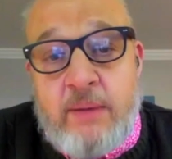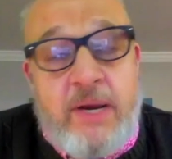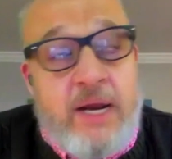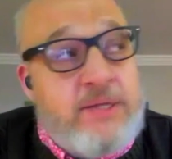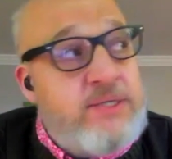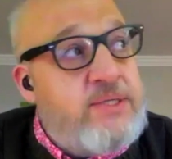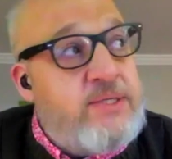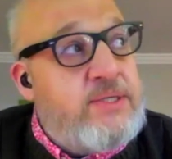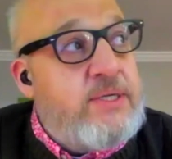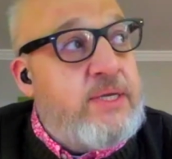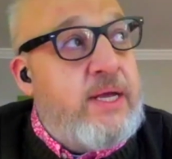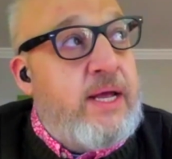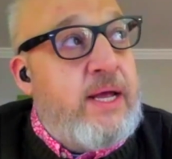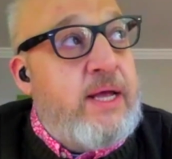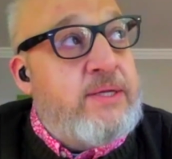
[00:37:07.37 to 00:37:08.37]
I mean,
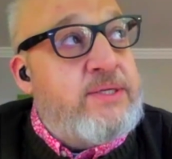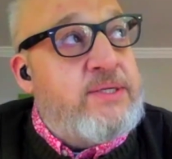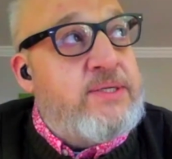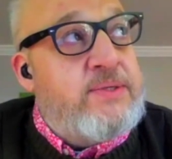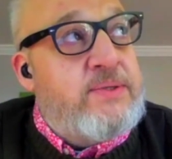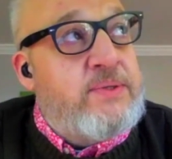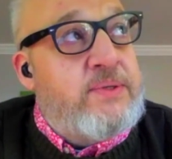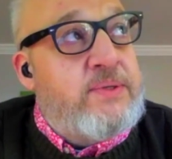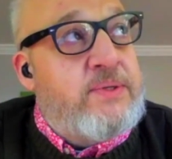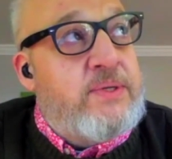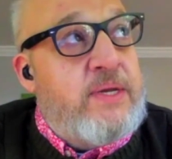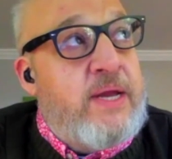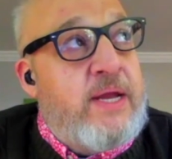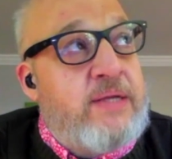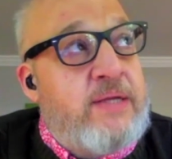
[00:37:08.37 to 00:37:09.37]
it's
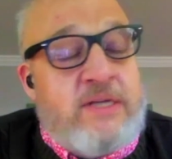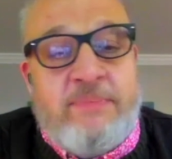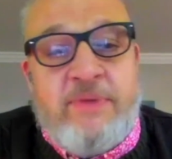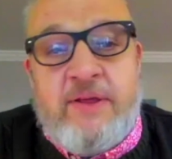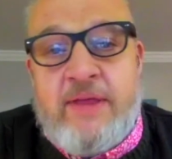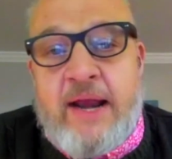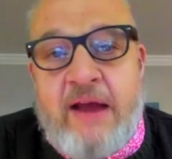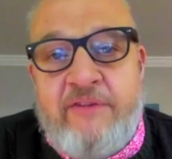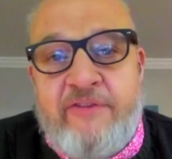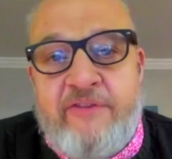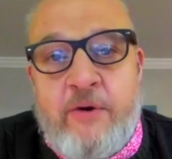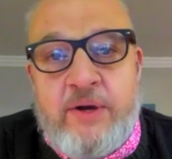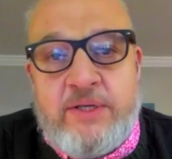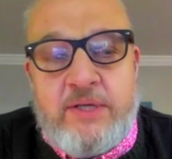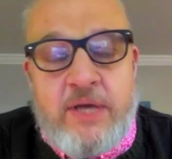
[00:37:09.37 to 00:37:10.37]
something that I
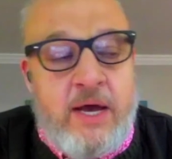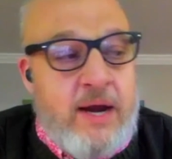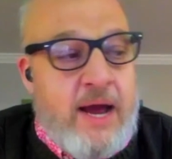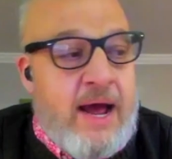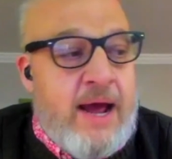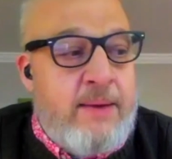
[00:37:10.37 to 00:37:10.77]
focus on.